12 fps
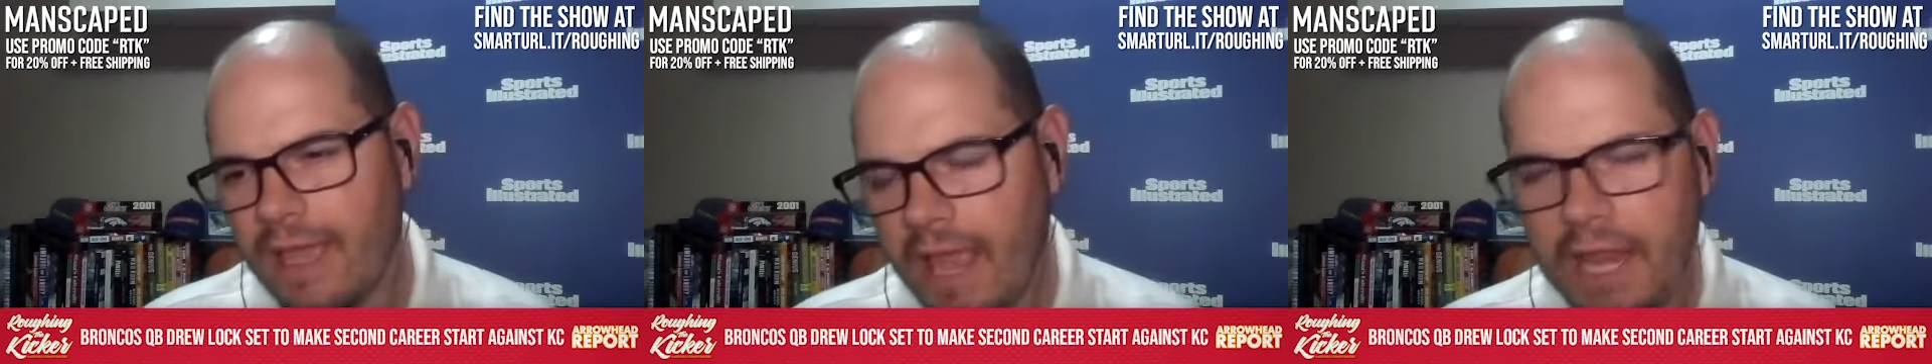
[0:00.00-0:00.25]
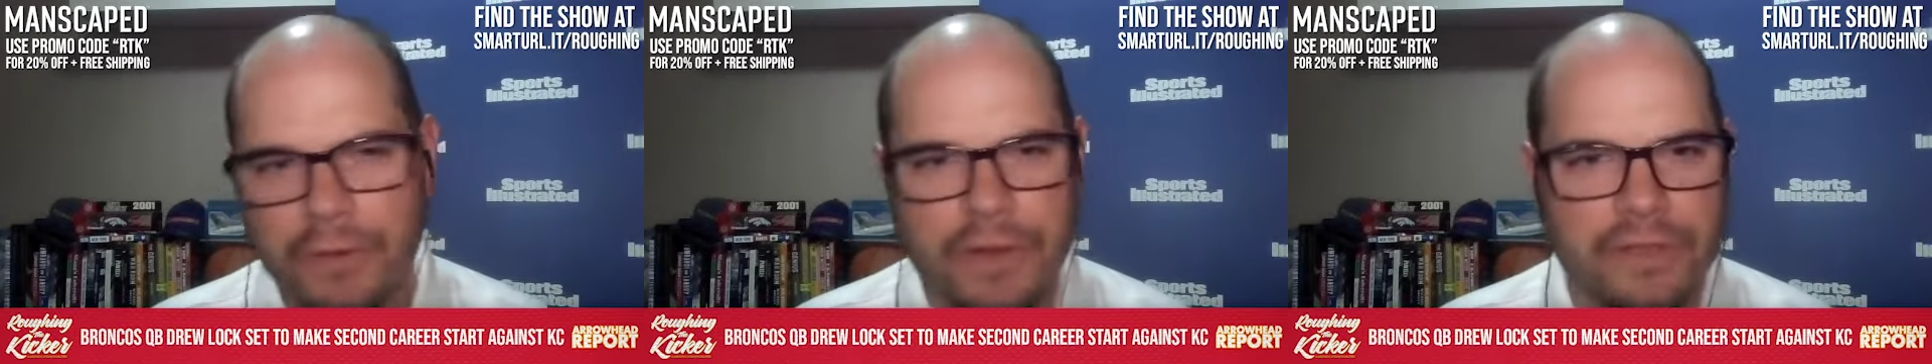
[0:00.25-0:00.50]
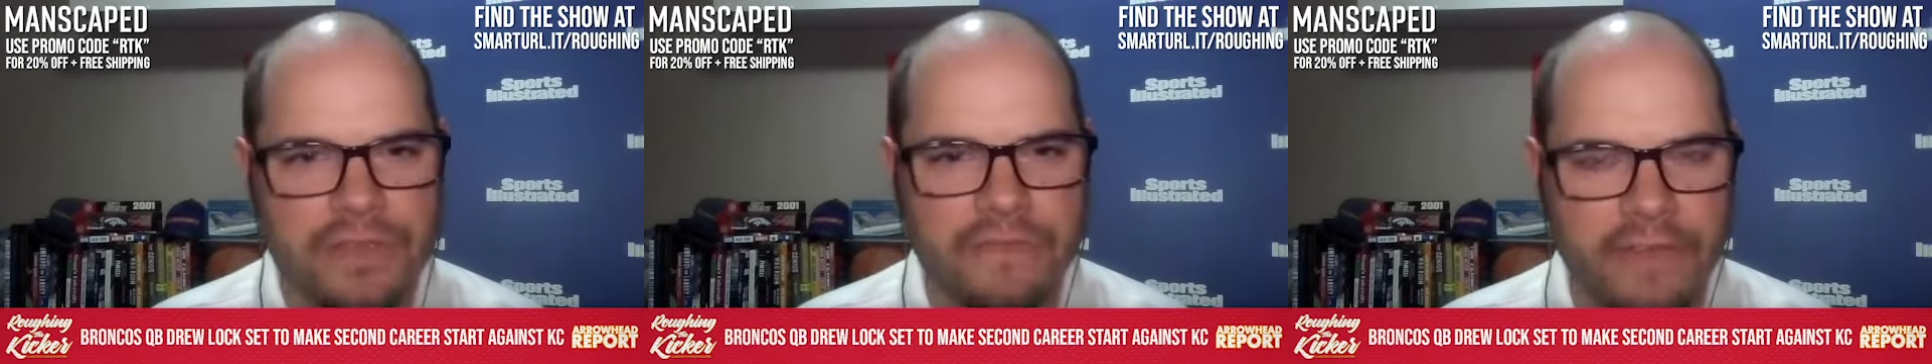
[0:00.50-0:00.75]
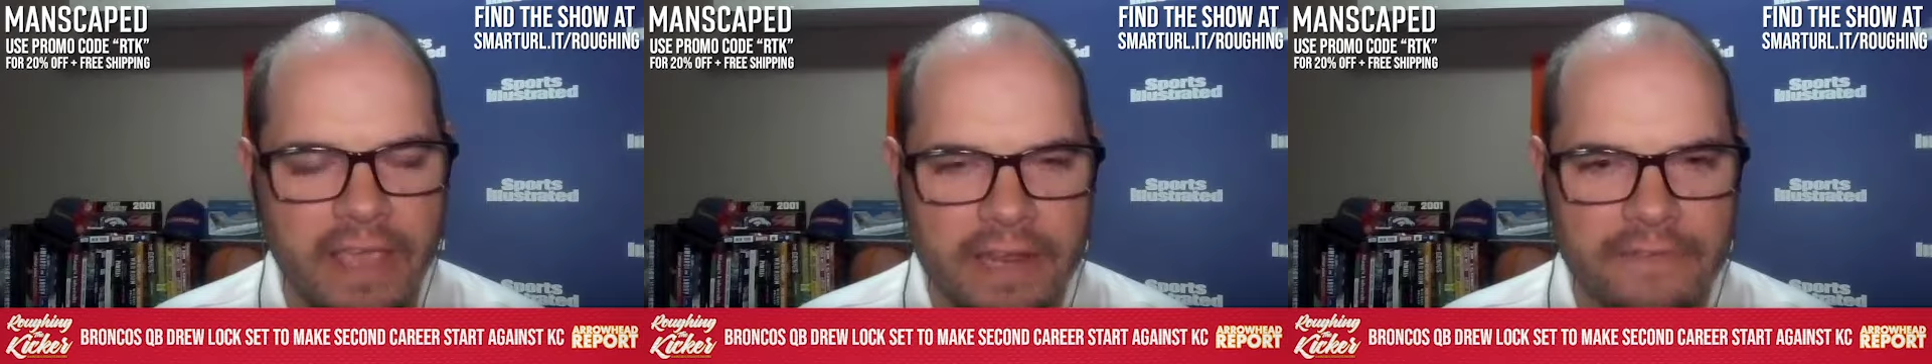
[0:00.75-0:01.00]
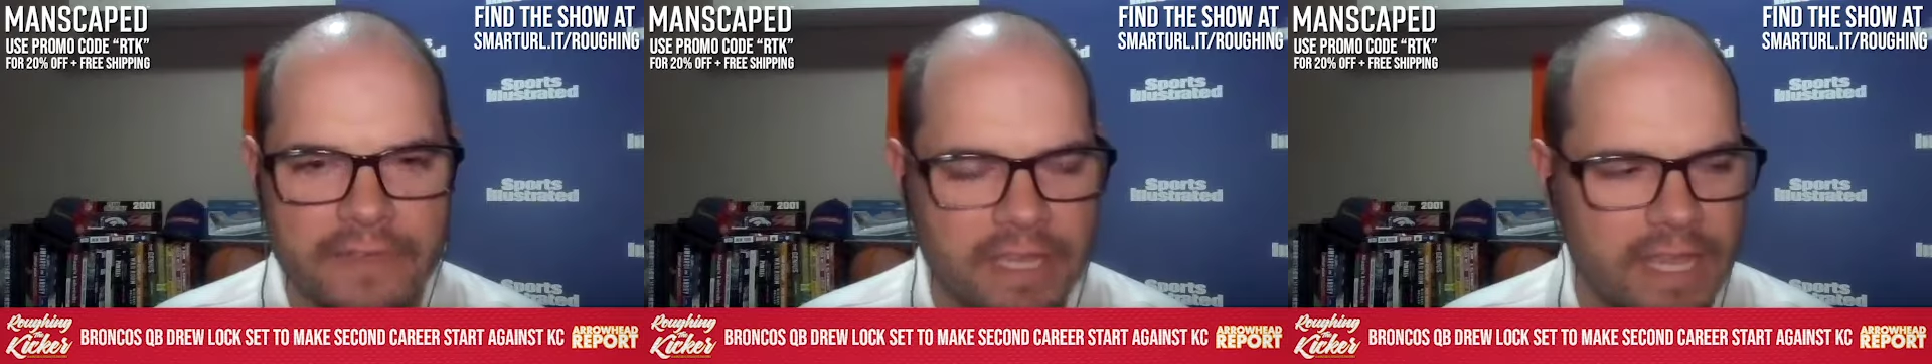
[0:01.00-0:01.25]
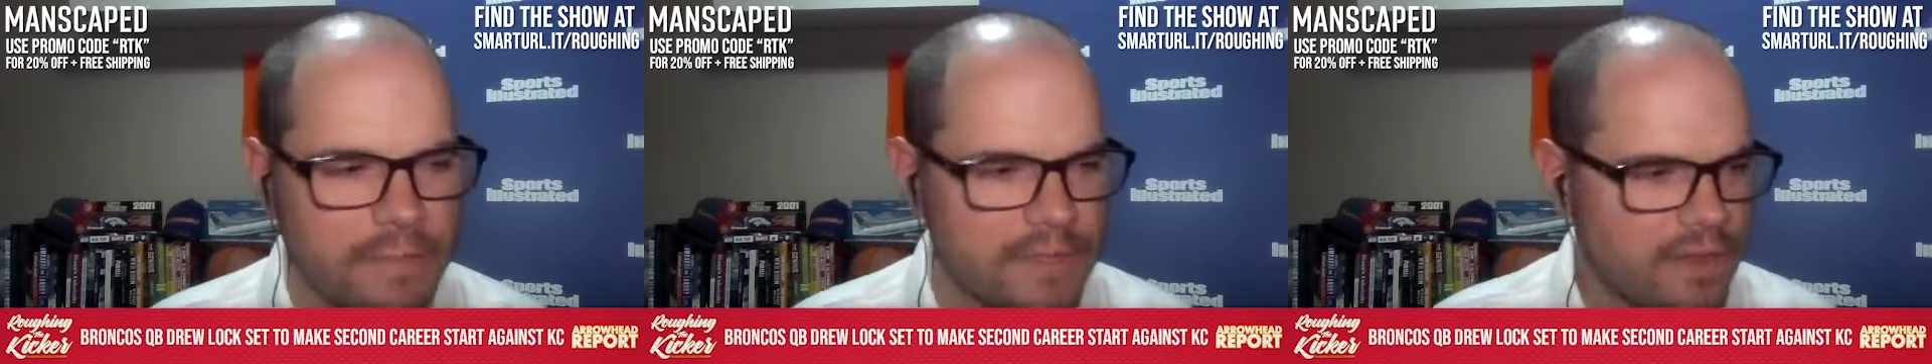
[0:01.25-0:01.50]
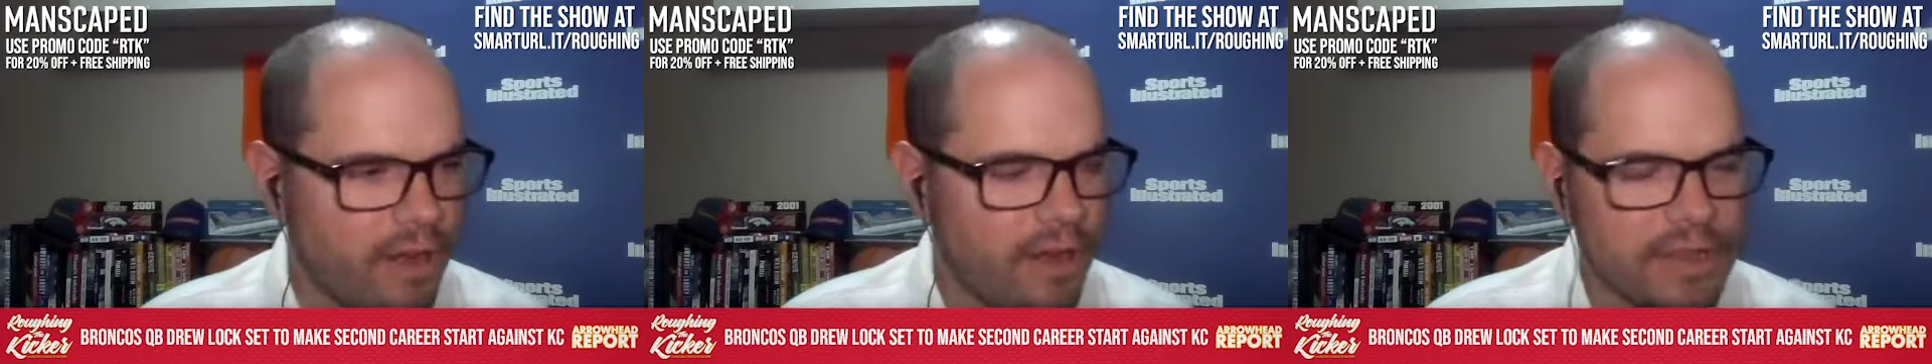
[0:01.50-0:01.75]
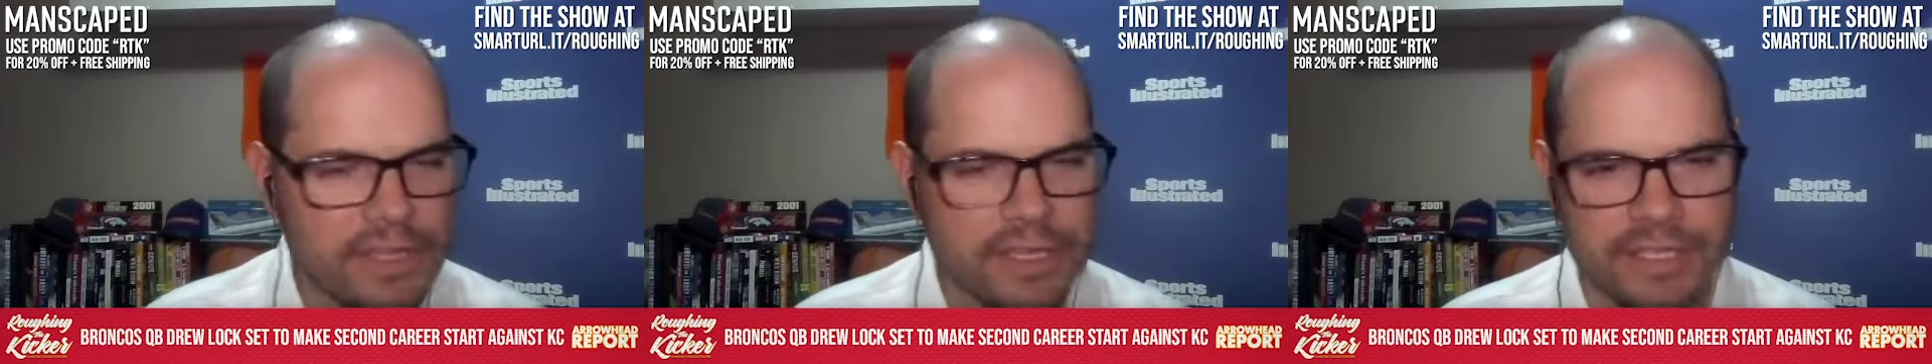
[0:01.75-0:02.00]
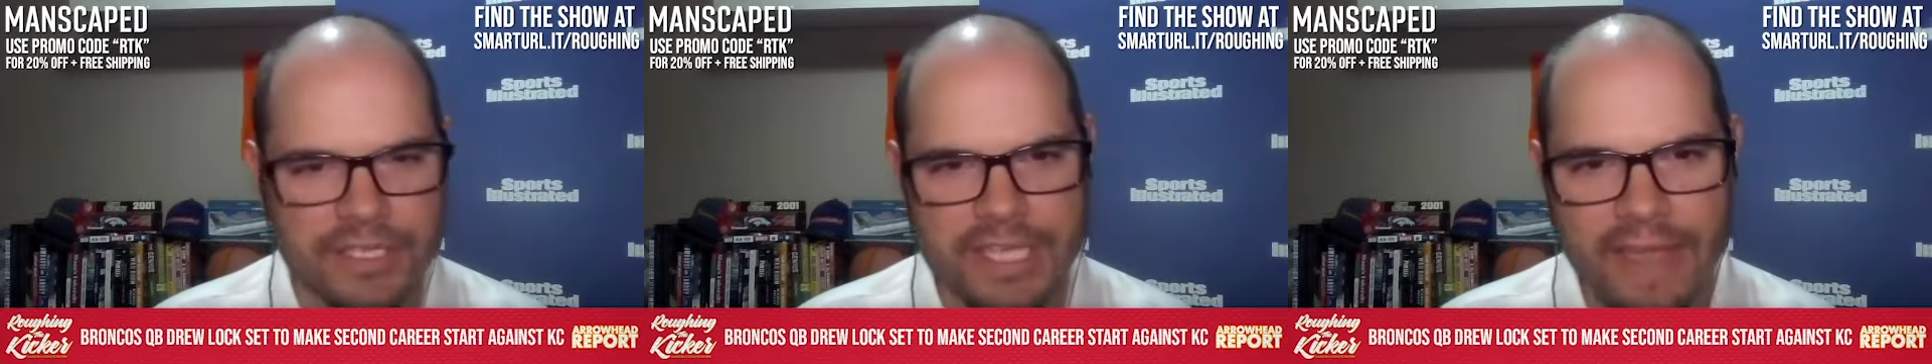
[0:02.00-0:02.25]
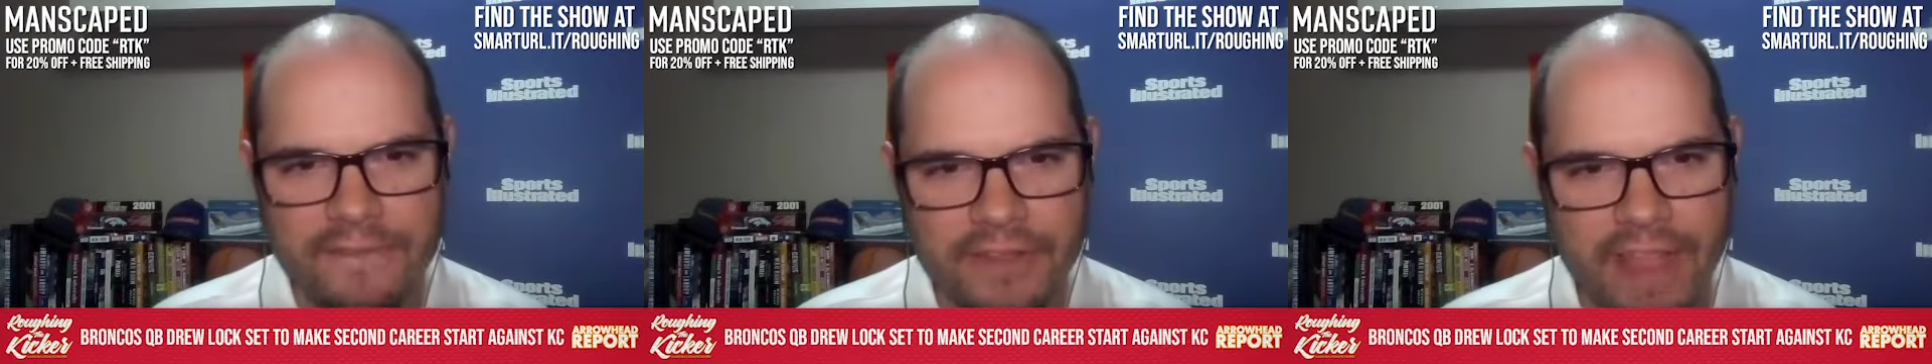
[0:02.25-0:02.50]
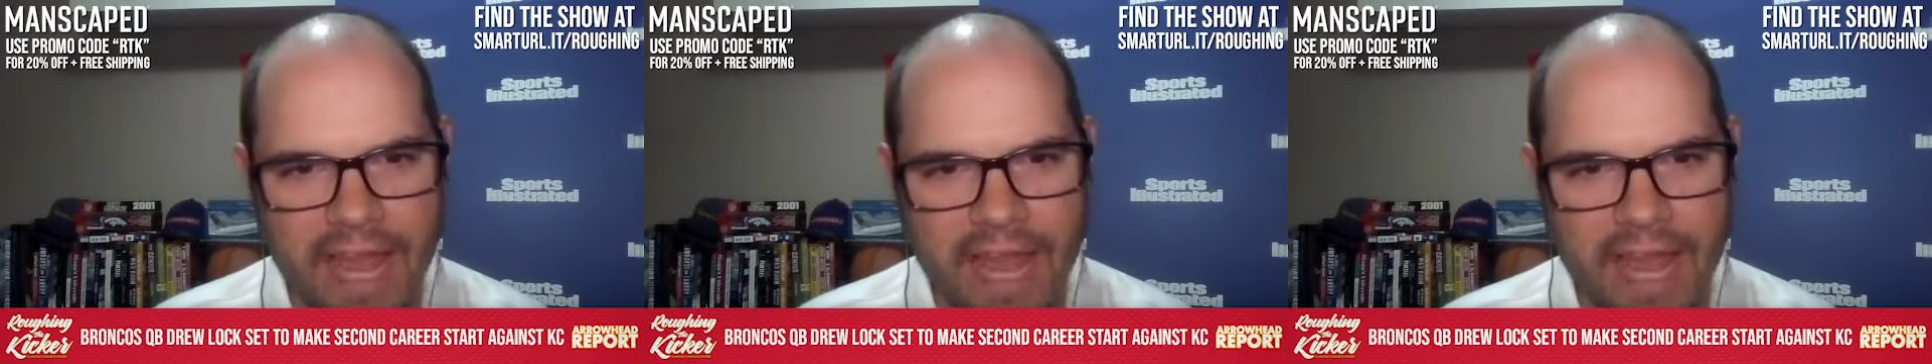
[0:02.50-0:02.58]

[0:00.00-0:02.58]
anyone who's a fan of a team, it's hard to just sever